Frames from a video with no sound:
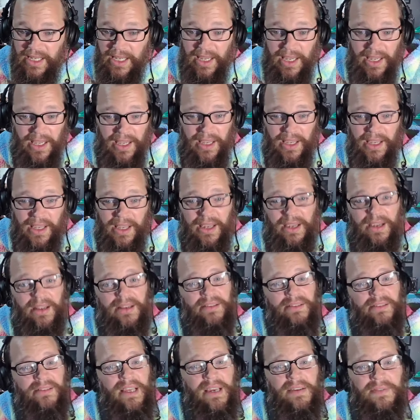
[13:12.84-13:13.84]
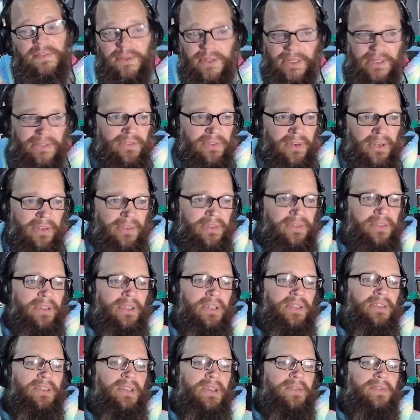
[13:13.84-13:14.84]
it's definitely interesting
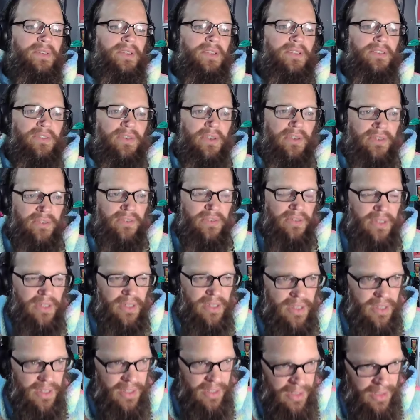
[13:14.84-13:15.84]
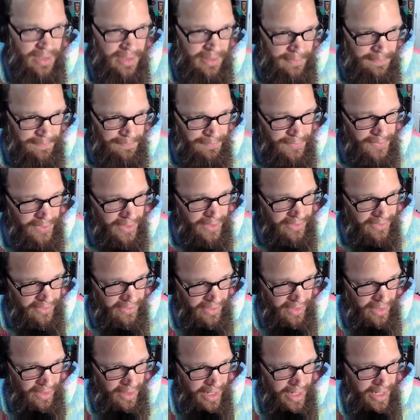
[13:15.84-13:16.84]
it's definitely interesting um let's
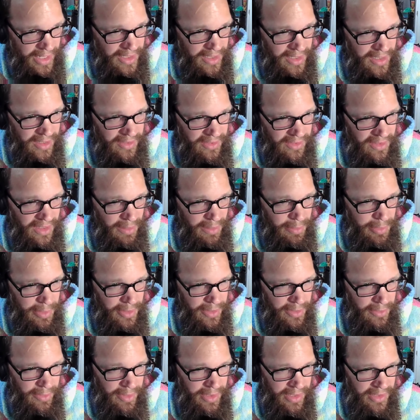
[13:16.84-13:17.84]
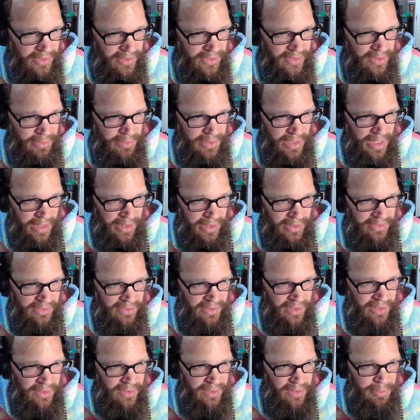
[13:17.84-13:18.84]
see AD is keeping her relationship talk
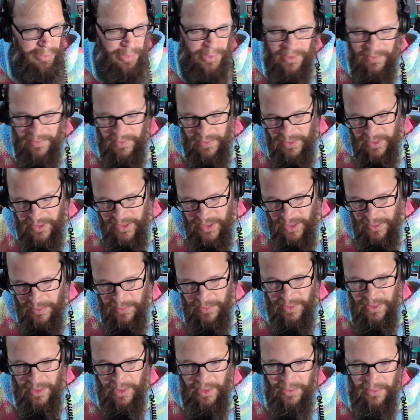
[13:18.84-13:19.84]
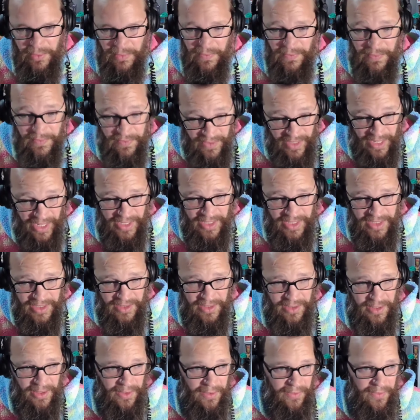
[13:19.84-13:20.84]
secret but if you don't know now you
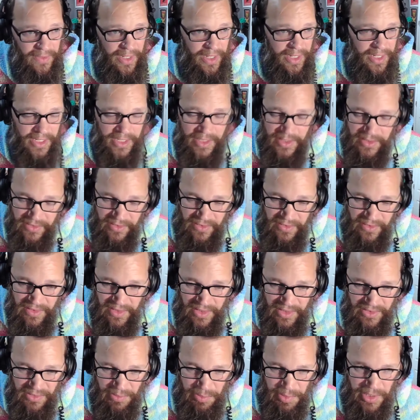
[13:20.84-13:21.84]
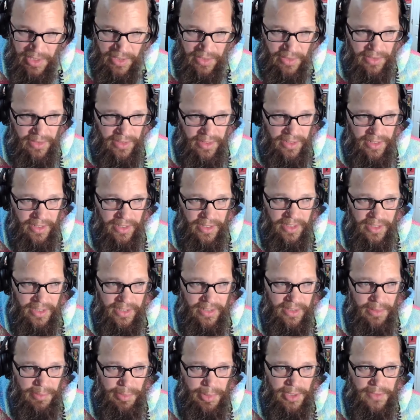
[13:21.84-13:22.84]
know she does appear
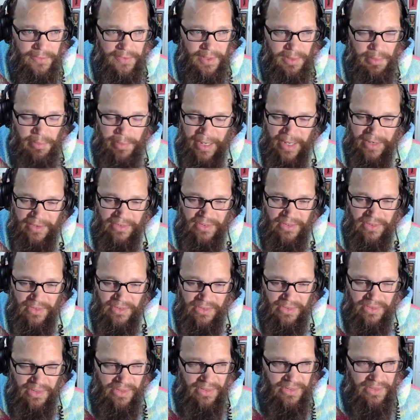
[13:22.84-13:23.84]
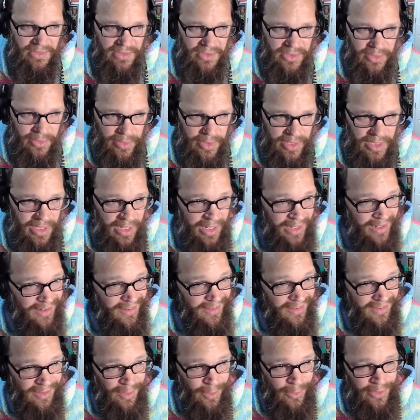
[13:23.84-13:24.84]
on Perfect Match season 3 and
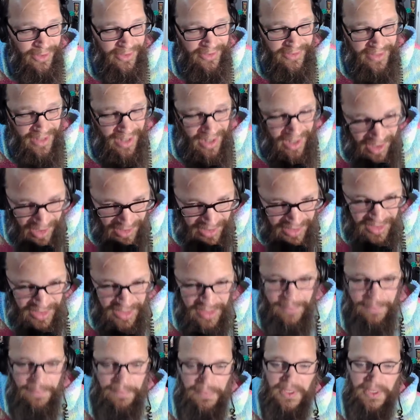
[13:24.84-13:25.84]
so does Ollie